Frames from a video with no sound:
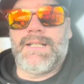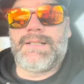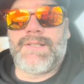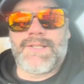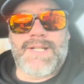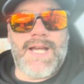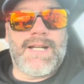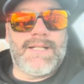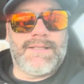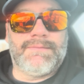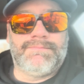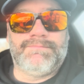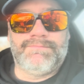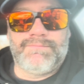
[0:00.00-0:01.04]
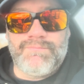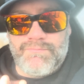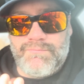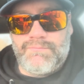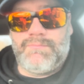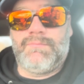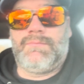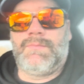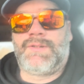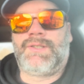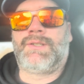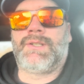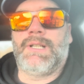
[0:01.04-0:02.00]
just kind of
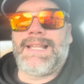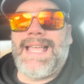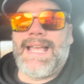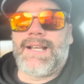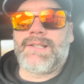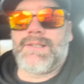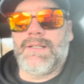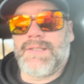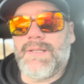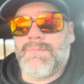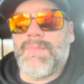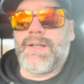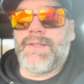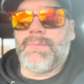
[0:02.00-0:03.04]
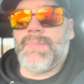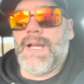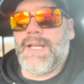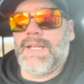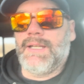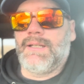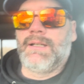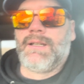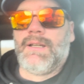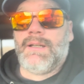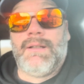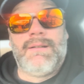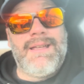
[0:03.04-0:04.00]
chillax on the
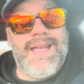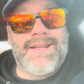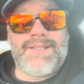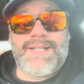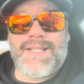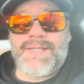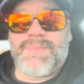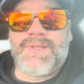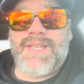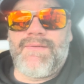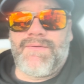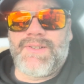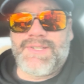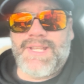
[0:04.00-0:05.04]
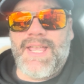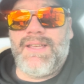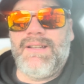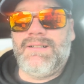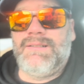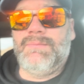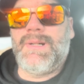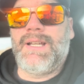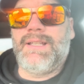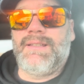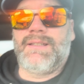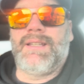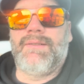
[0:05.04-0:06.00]
buying. Actually got some stuff for sale, might
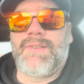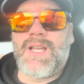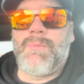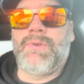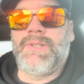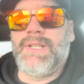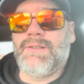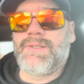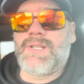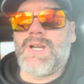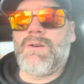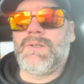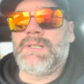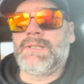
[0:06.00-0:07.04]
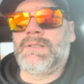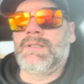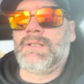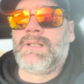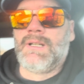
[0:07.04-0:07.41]
have a couple deals going,